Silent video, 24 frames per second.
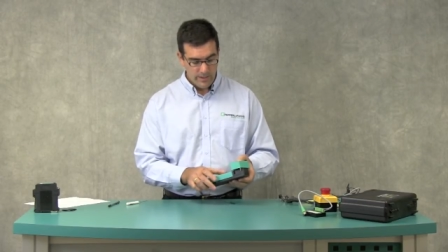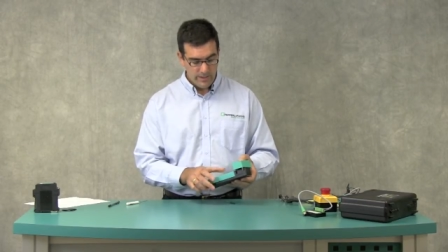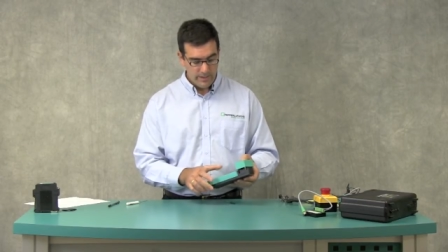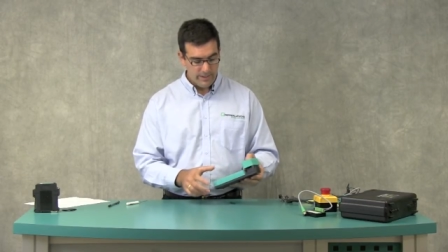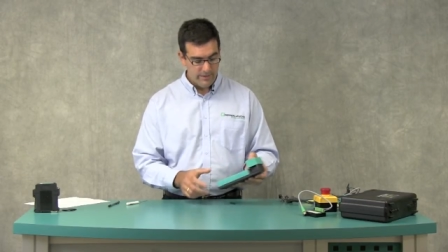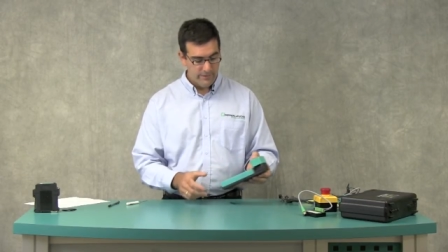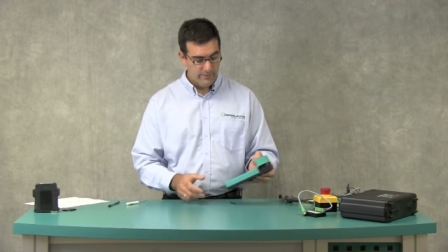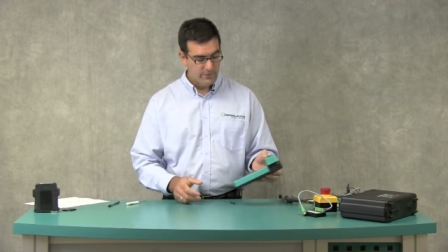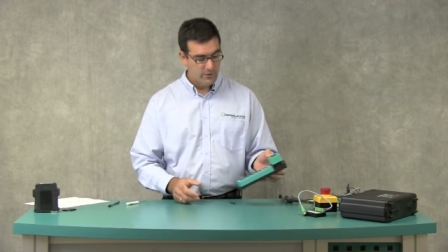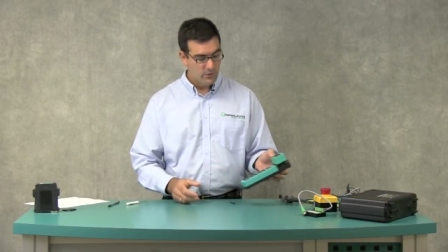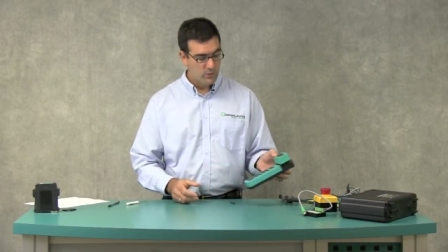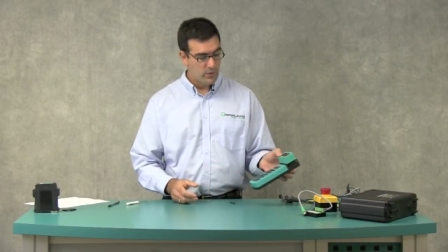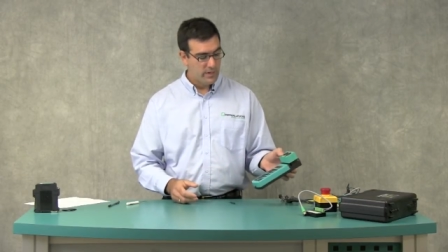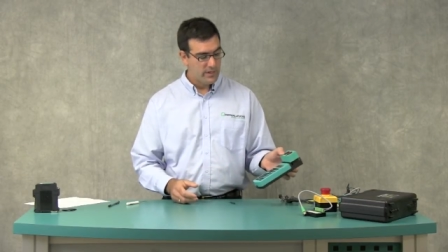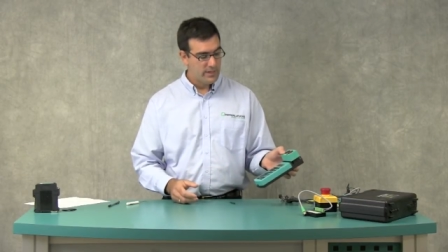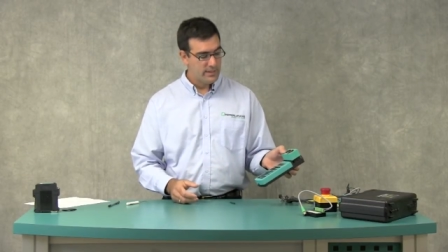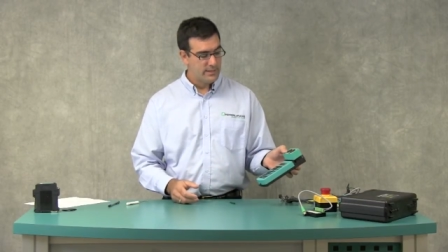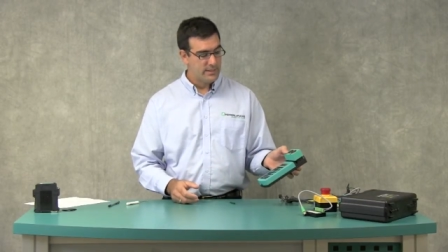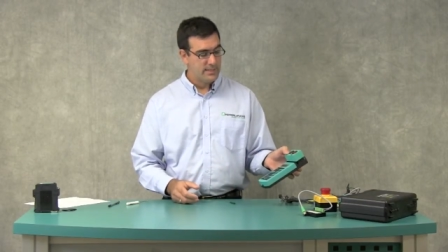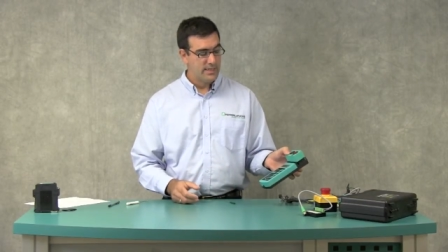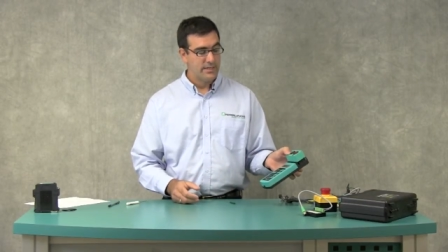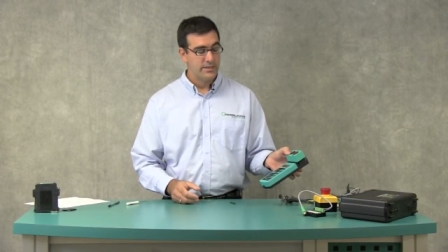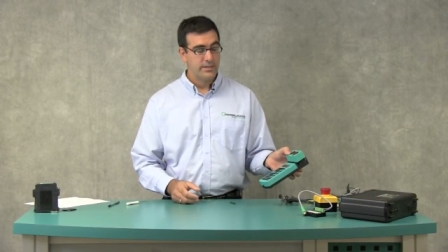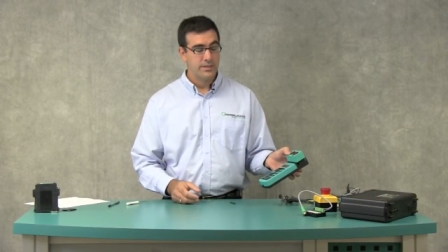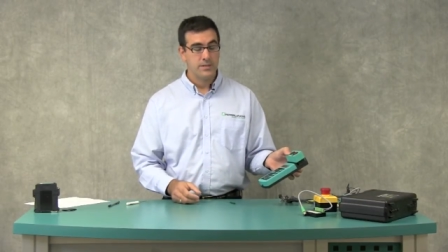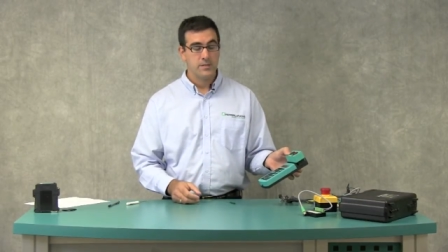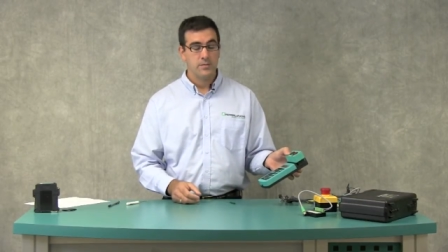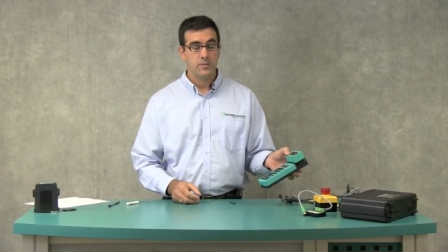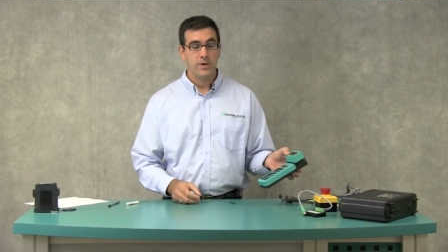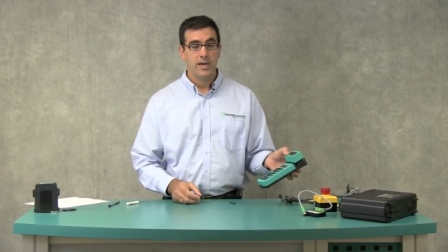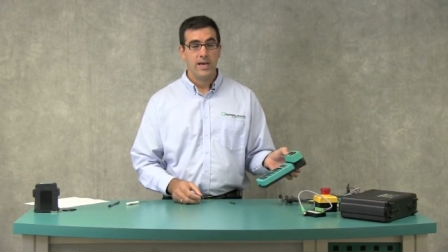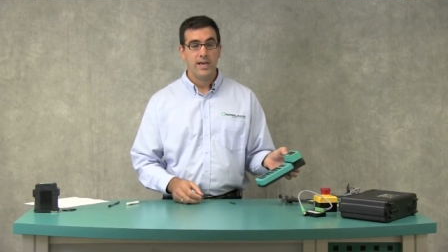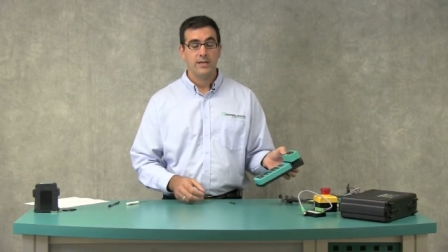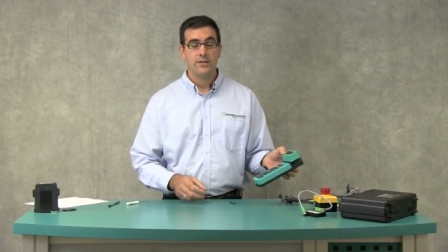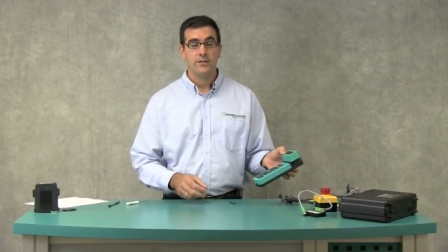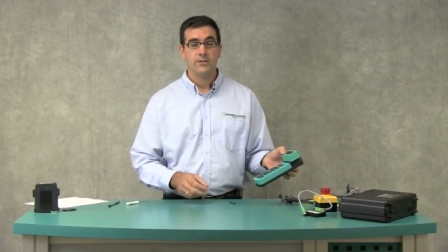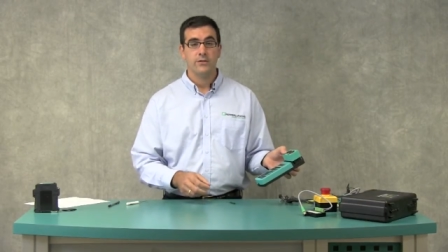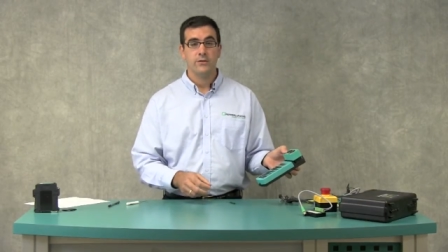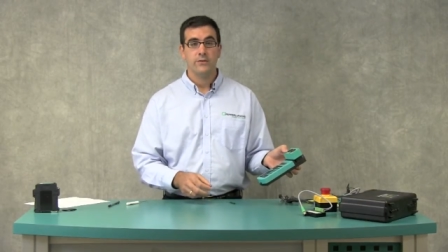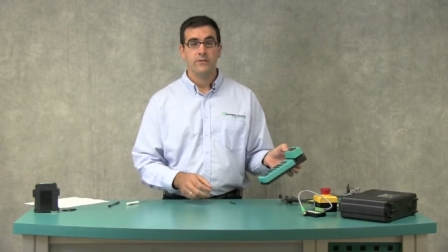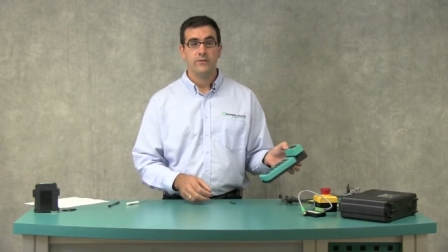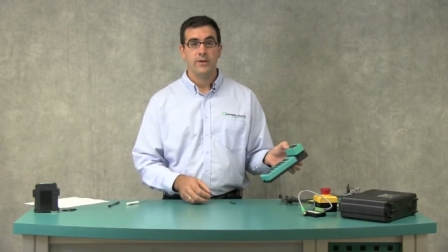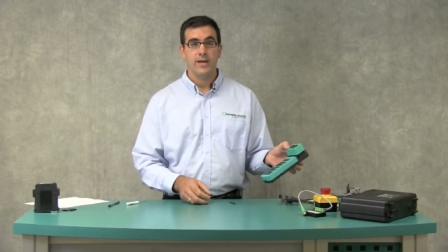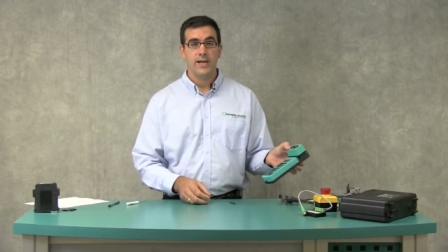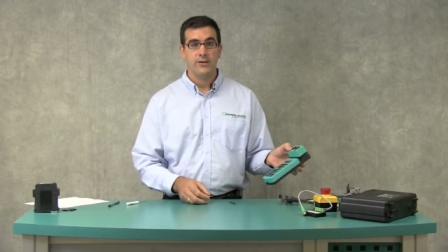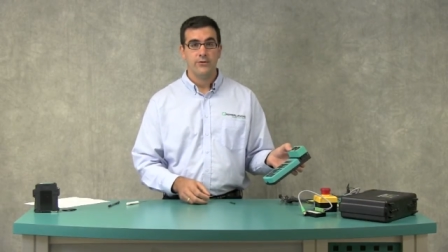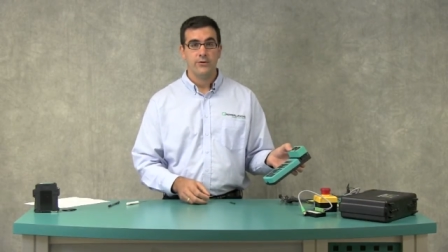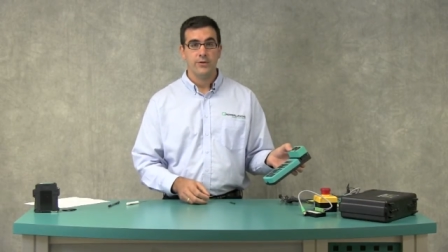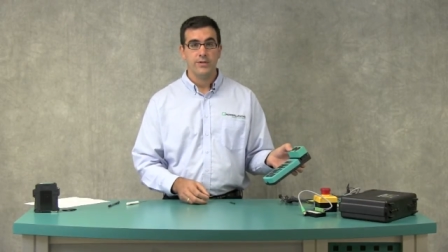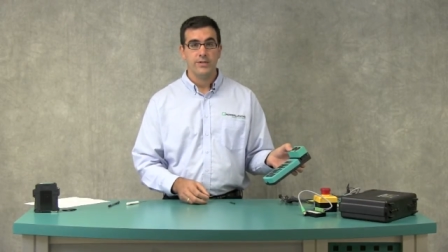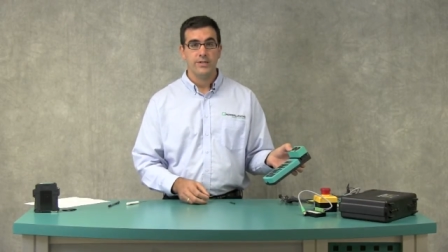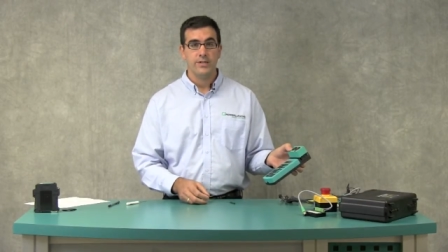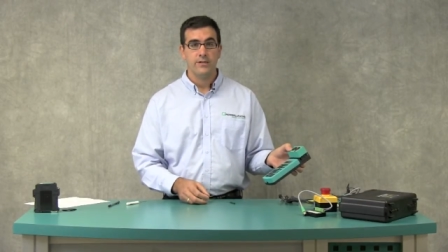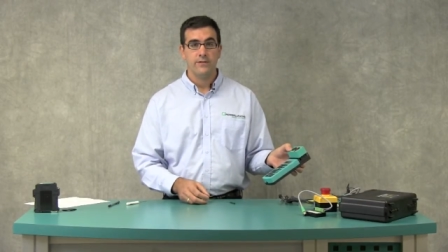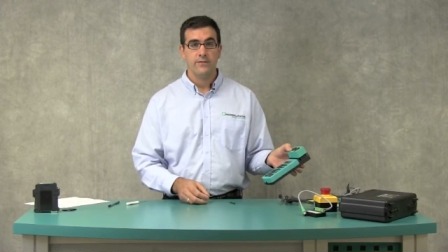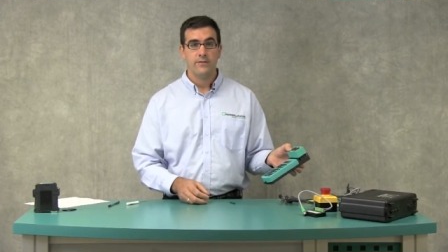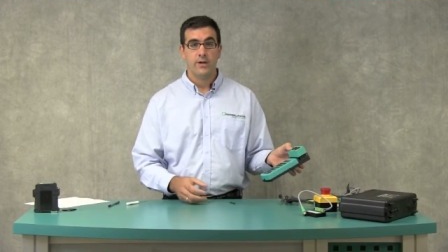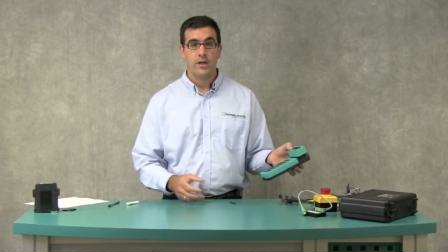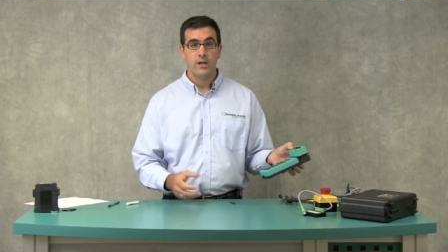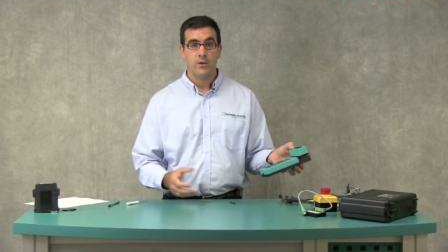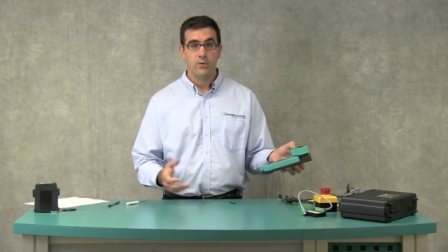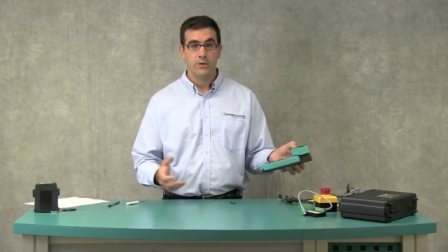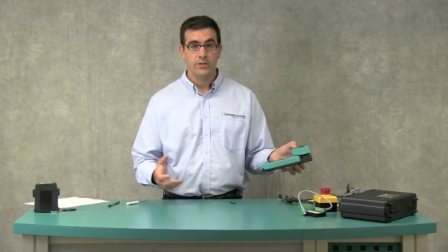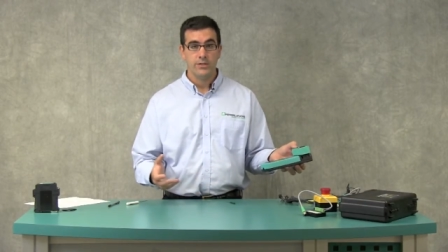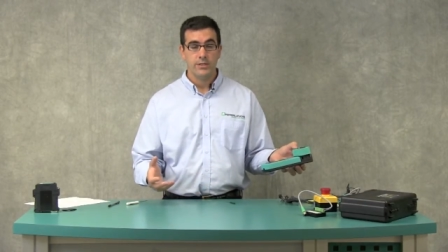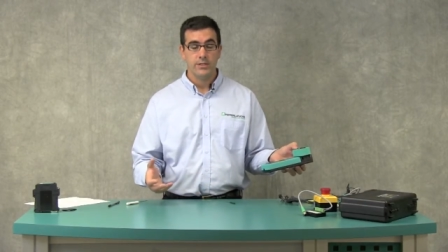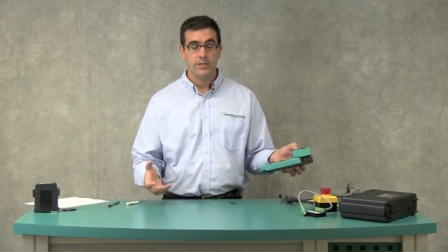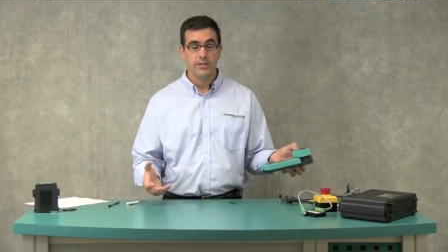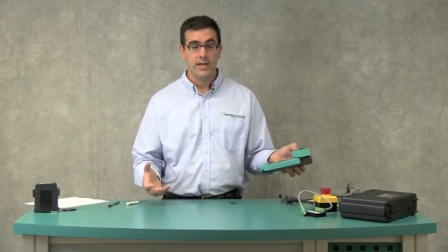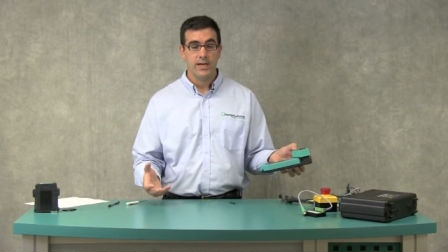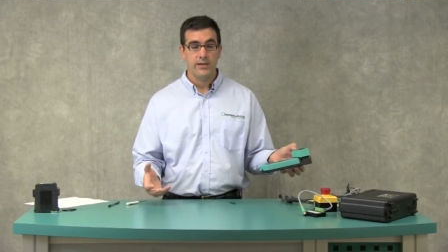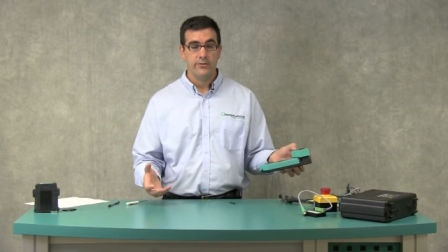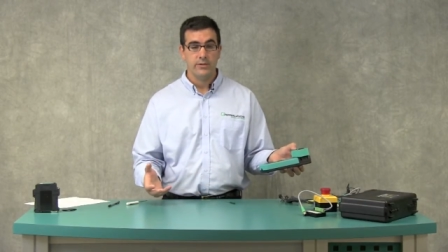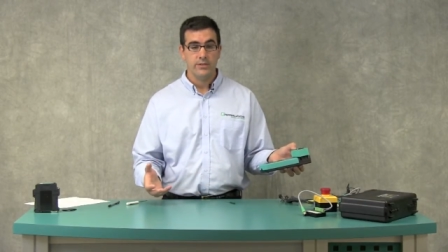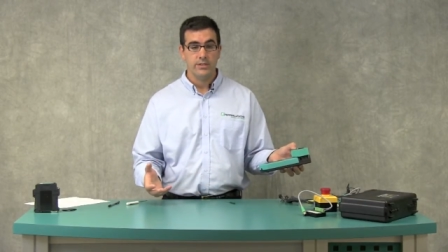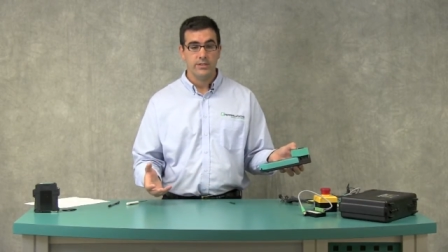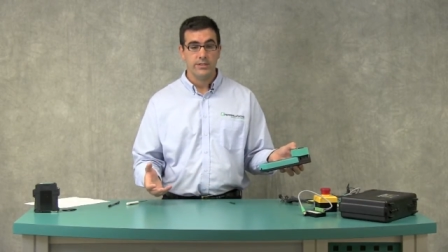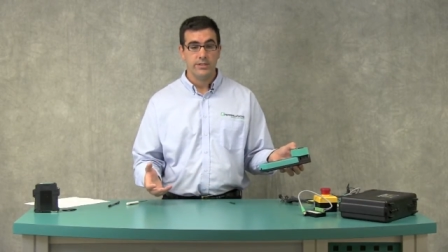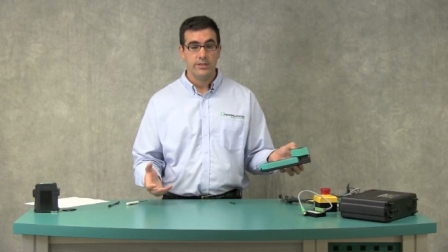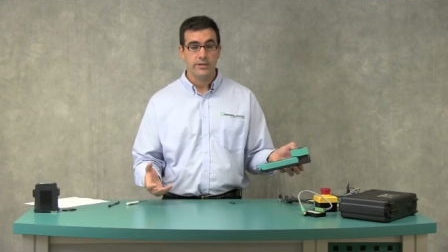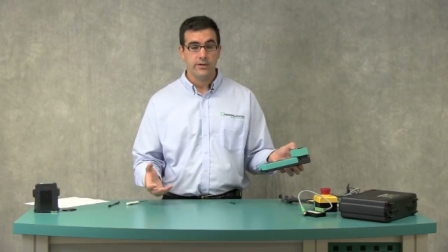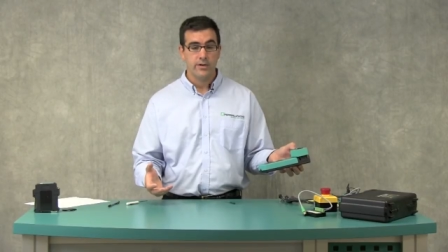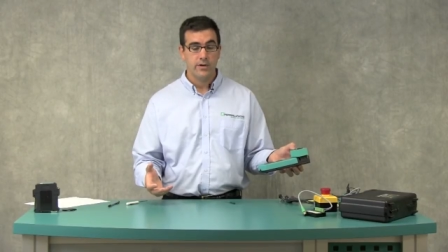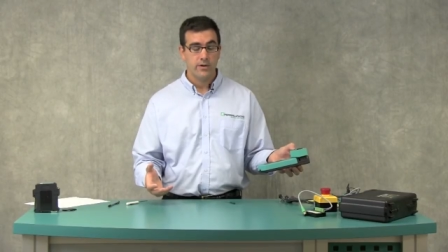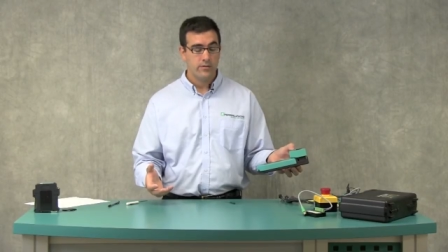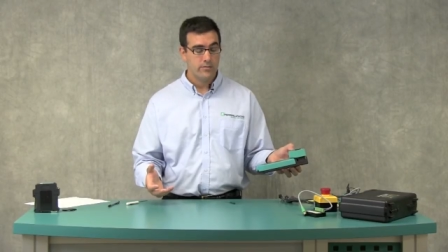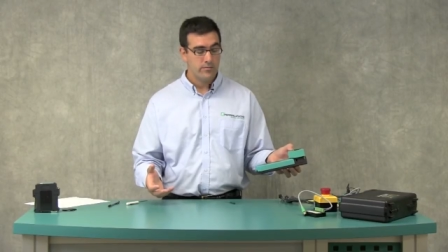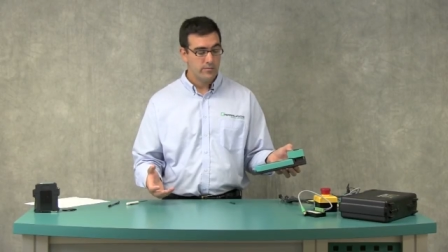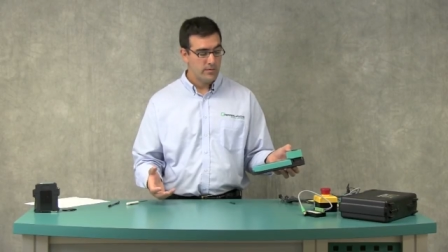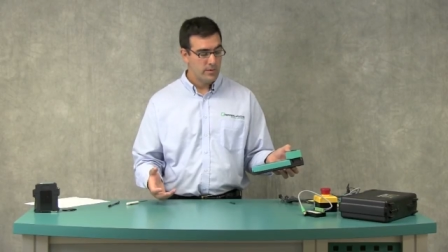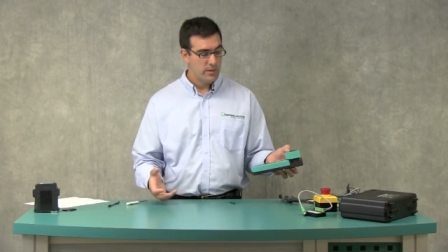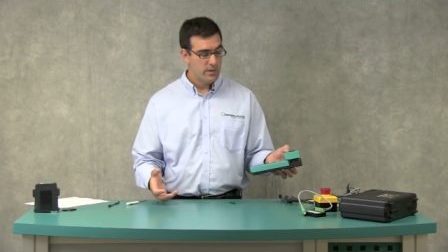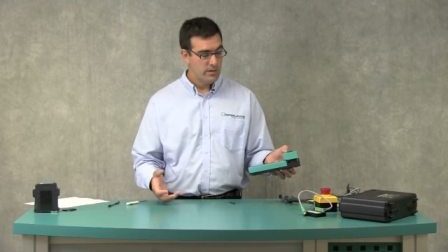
if you want to set this back to factory default, which is address 0,